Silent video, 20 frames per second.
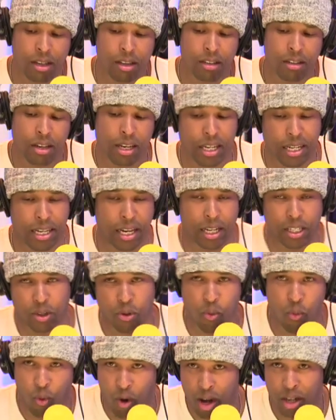he
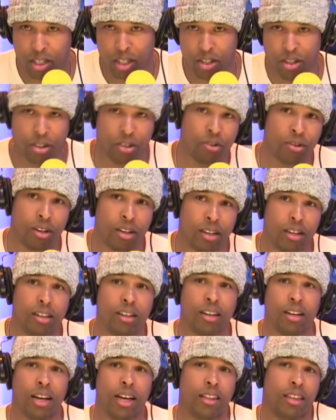doesn't want to do it.
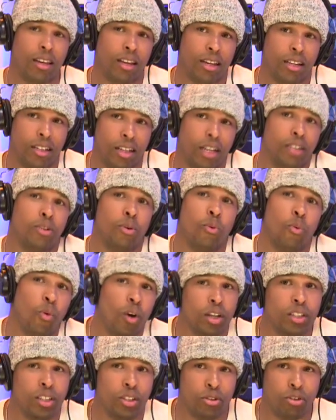I think he doesn't
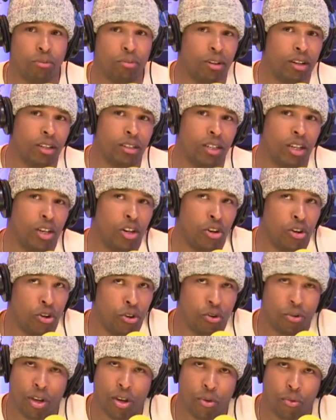want to do it because he
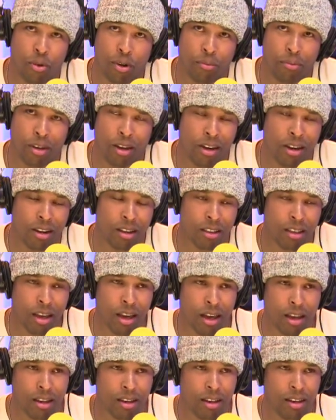knew he wouldn't be good at
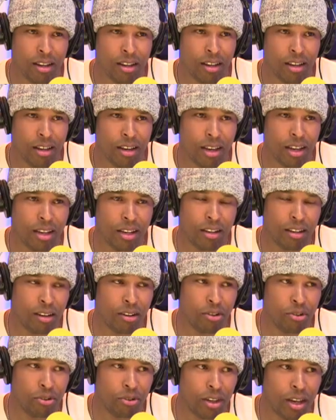that. He
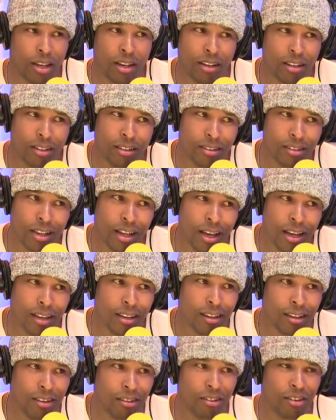knew that it's
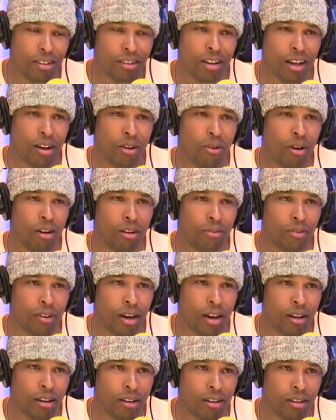like he's not
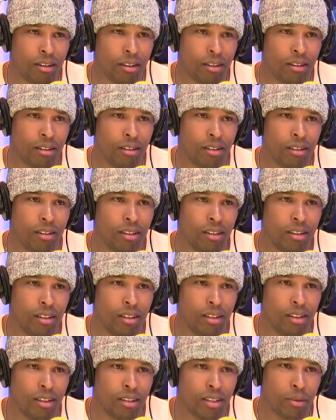qualified to
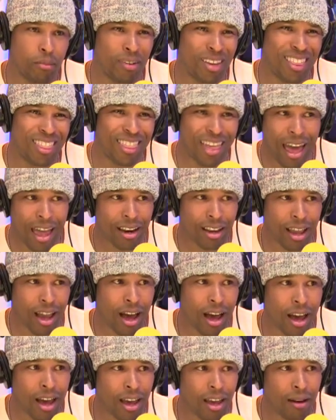to be that
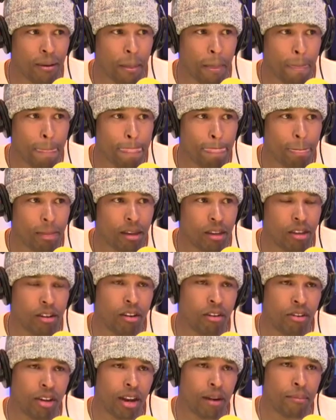guy. Mm. You know,
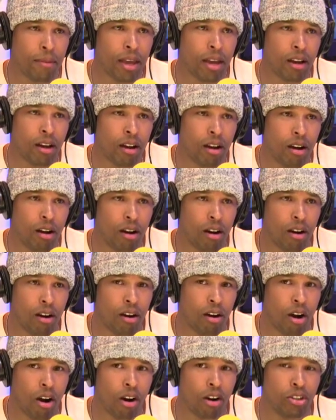you got to make
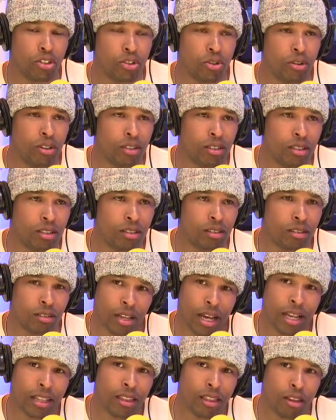hard choices,
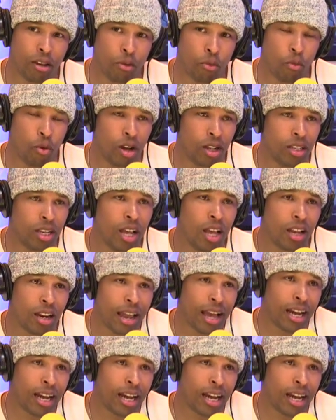like the and, one, and like